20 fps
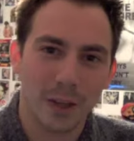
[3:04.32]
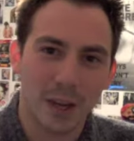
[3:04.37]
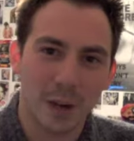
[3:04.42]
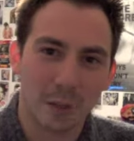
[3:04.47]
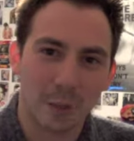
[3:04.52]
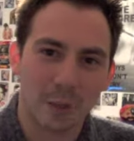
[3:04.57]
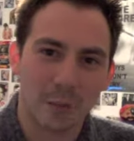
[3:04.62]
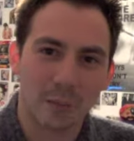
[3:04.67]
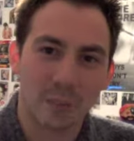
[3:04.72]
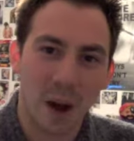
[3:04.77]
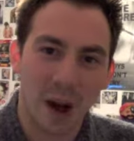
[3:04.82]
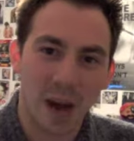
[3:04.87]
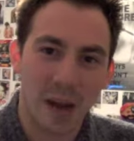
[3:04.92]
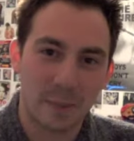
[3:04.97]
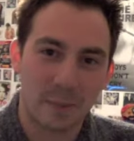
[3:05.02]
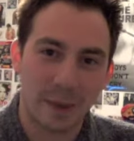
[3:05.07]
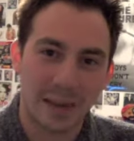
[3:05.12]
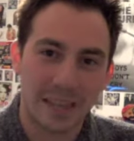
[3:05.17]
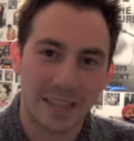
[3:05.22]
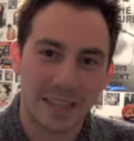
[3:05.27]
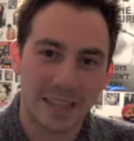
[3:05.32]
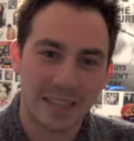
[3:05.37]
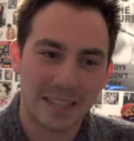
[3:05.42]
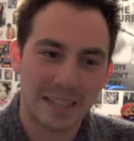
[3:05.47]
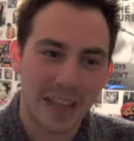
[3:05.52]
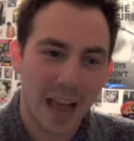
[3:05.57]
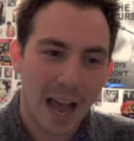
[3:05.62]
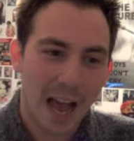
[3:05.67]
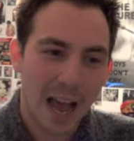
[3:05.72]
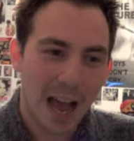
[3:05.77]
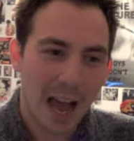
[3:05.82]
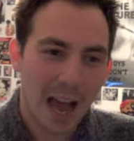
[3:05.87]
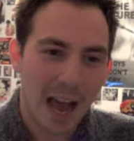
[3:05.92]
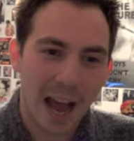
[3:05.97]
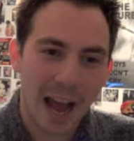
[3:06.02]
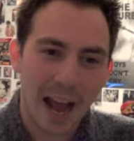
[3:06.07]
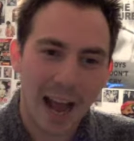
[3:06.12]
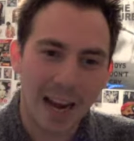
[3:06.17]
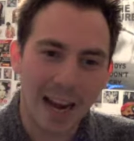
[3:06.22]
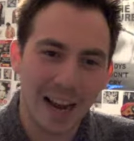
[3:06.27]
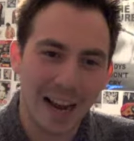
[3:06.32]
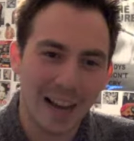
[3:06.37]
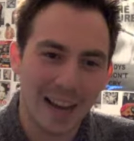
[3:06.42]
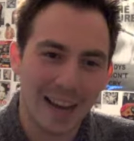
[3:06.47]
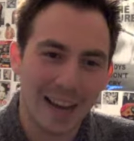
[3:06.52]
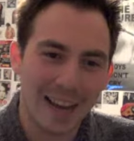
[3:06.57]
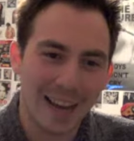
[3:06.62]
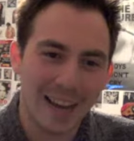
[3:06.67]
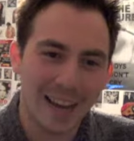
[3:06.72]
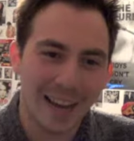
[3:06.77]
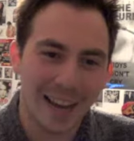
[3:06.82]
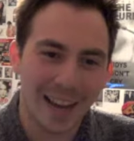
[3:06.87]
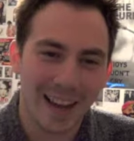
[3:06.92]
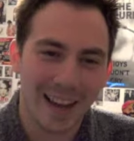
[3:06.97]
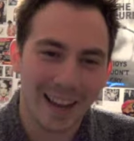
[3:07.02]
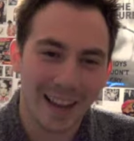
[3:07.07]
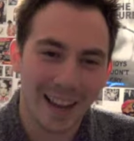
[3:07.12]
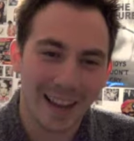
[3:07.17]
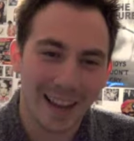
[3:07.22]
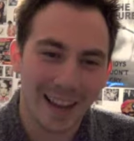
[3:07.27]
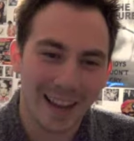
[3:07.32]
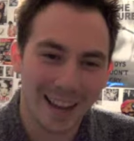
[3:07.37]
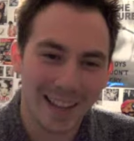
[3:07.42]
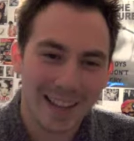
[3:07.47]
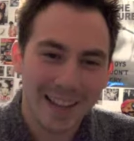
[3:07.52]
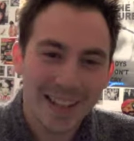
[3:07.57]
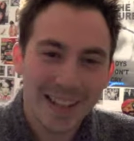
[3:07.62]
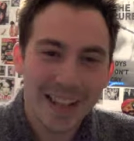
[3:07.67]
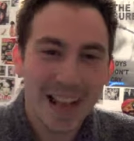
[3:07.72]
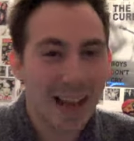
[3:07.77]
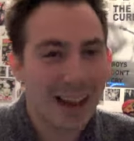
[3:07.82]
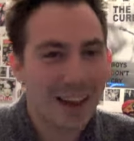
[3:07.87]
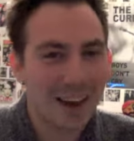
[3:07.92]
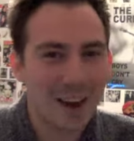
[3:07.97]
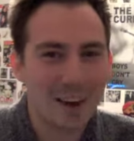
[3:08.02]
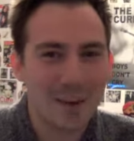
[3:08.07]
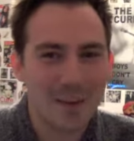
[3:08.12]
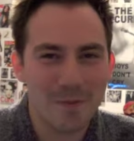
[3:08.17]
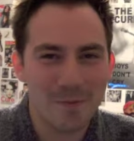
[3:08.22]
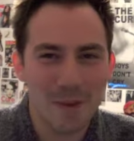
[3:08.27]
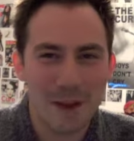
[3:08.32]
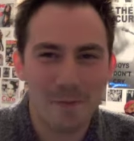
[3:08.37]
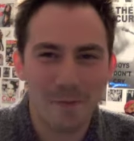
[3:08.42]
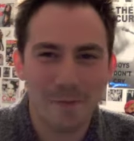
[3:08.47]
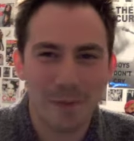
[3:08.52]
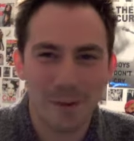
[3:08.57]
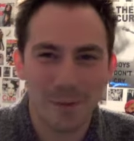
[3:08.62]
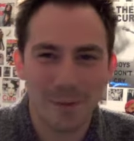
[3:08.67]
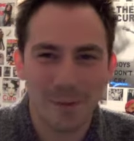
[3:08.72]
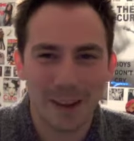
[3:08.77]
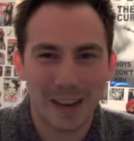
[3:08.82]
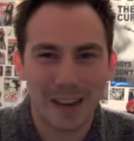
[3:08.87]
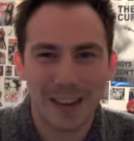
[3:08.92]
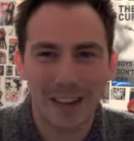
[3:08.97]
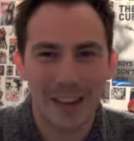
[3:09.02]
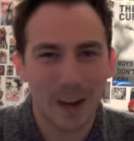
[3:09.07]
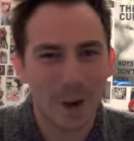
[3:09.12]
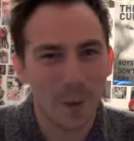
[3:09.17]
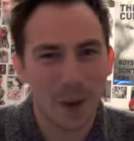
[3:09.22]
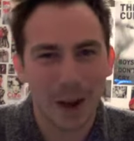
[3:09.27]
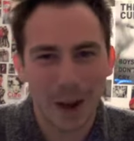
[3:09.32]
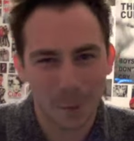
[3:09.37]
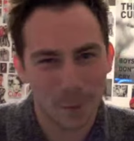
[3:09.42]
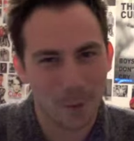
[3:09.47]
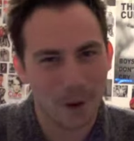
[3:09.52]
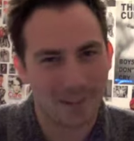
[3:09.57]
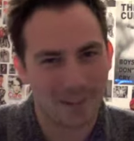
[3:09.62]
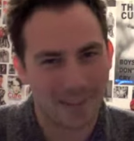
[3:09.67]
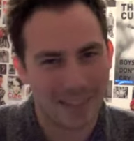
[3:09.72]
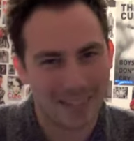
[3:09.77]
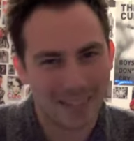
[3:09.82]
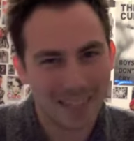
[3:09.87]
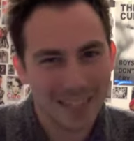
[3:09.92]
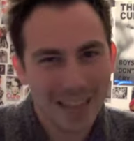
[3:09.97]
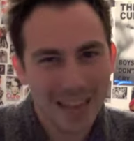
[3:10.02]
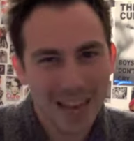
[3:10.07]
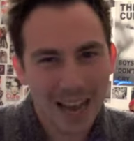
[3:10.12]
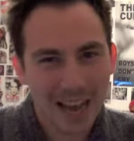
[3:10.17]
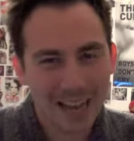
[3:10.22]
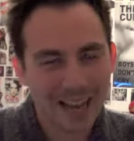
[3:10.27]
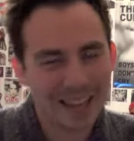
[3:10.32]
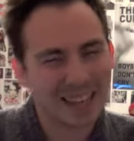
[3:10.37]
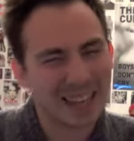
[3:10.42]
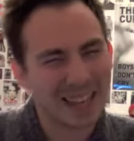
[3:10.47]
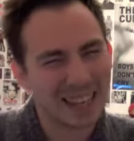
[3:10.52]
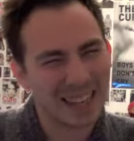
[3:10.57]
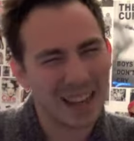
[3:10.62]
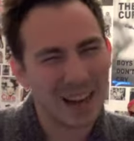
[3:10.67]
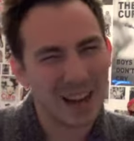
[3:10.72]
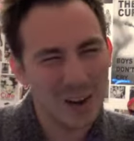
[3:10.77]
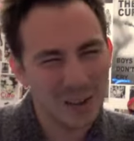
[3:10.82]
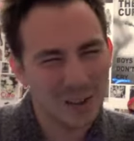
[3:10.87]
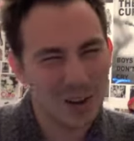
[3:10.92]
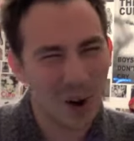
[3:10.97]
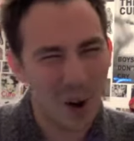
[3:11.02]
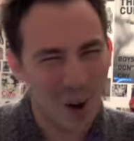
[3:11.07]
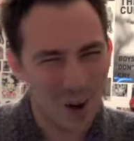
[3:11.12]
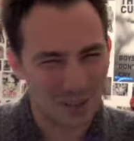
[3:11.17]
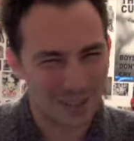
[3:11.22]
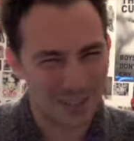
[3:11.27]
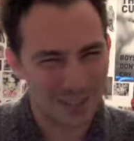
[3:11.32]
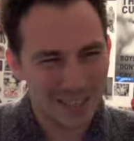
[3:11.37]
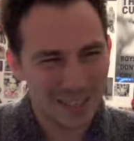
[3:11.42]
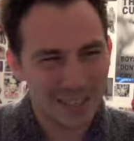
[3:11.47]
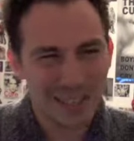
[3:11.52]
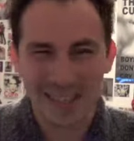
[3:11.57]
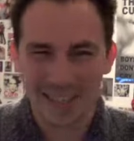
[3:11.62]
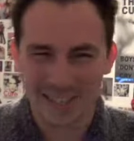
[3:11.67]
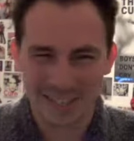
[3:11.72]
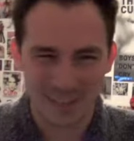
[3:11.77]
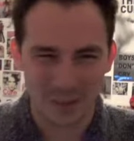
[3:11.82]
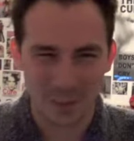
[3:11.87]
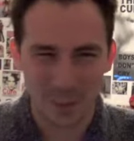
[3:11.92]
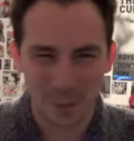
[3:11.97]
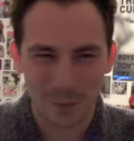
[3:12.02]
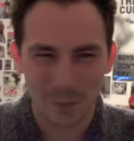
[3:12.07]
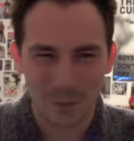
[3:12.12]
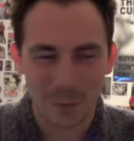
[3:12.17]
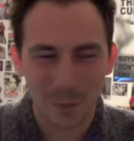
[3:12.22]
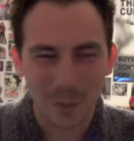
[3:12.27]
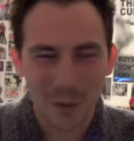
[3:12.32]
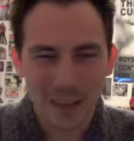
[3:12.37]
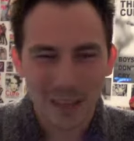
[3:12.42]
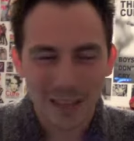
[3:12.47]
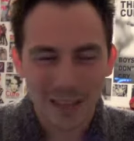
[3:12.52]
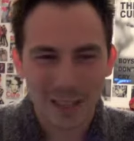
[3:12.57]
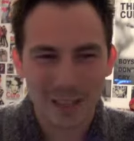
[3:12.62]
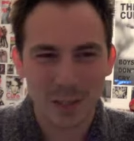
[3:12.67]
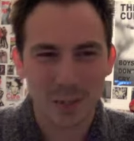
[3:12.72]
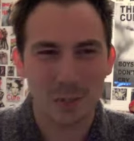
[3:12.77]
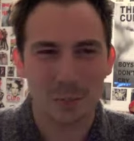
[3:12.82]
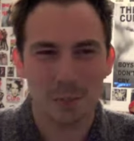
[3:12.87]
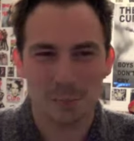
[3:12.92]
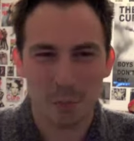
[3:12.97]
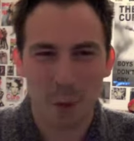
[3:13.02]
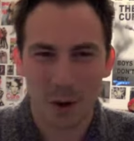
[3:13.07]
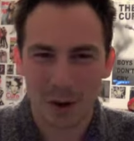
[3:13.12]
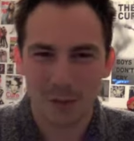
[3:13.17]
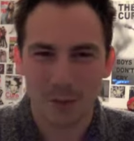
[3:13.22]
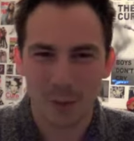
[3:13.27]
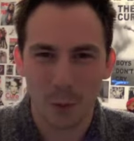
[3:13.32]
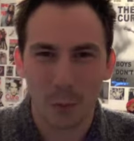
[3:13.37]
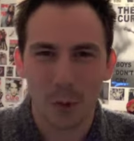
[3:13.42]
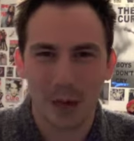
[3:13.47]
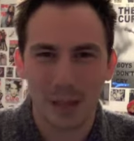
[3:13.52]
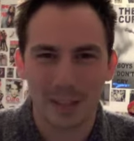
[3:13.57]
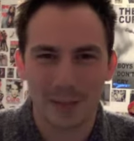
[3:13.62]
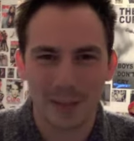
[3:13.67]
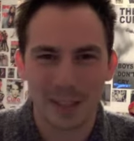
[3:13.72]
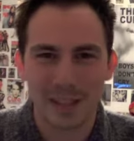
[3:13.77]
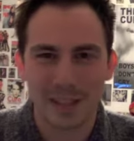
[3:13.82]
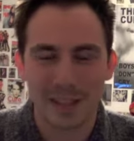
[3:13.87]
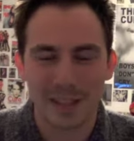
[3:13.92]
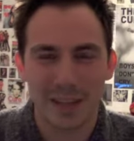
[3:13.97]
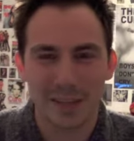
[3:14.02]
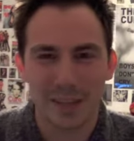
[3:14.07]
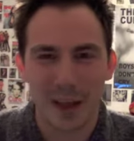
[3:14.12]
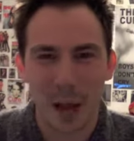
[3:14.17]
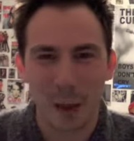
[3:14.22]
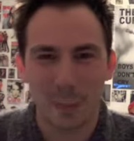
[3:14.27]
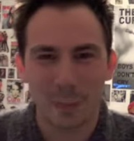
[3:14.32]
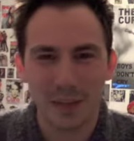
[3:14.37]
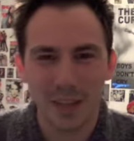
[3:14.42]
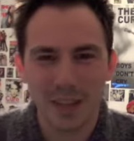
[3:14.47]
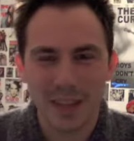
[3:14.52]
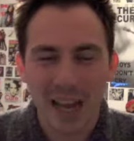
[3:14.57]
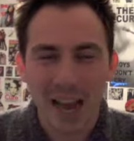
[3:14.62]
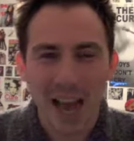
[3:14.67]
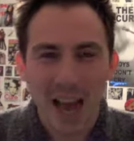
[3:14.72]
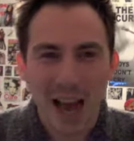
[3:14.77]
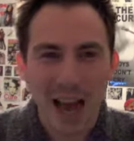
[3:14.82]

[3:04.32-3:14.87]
that it was my penis. And and I remember feeling quite worried and like, oh god, this is awful. This is one of the worst things that's ever happened.